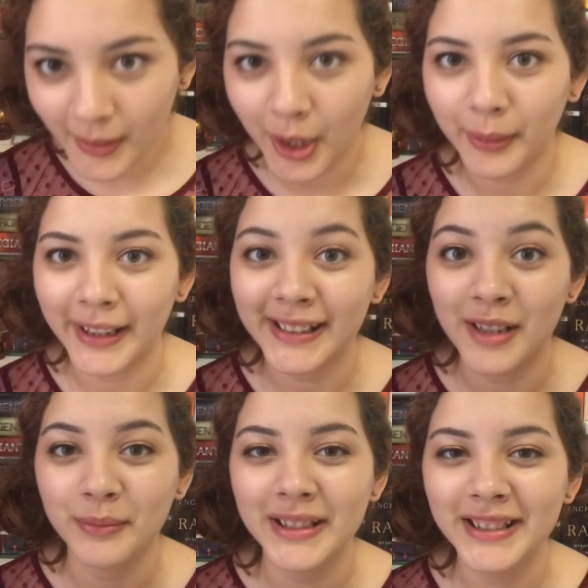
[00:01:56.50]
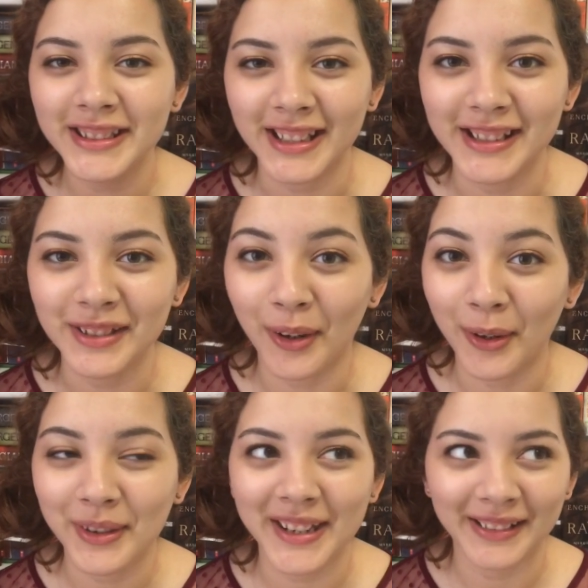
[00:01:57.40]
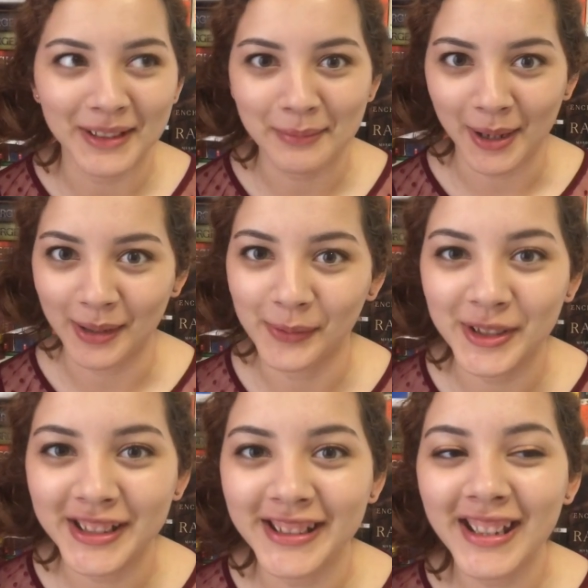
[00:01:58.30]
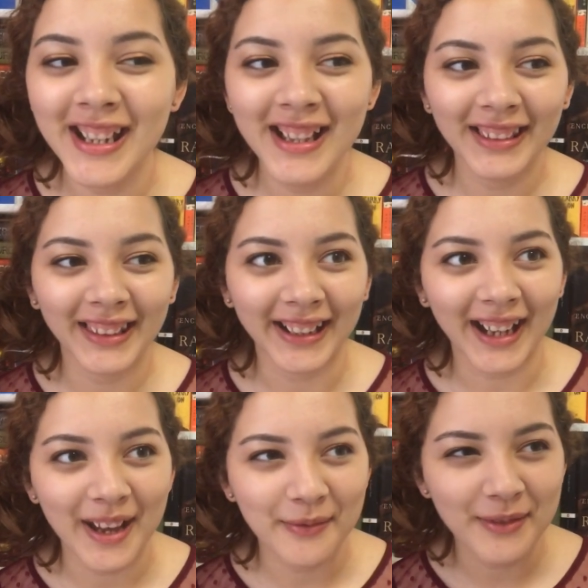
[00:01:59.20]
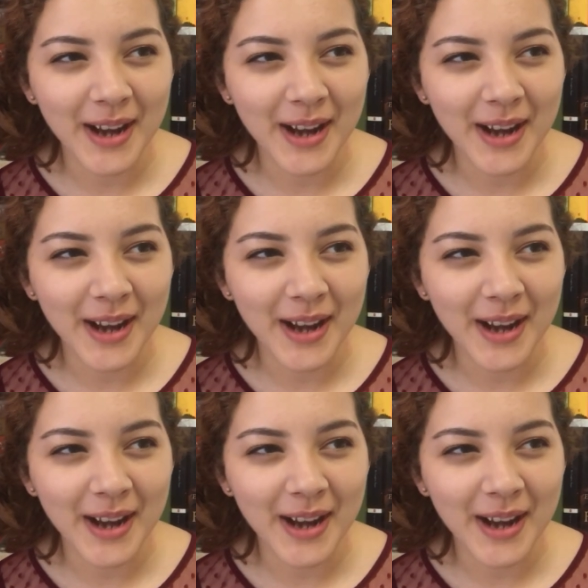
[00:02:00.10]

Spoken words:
Alright, can we discuss all the Harry Potter references? Like, I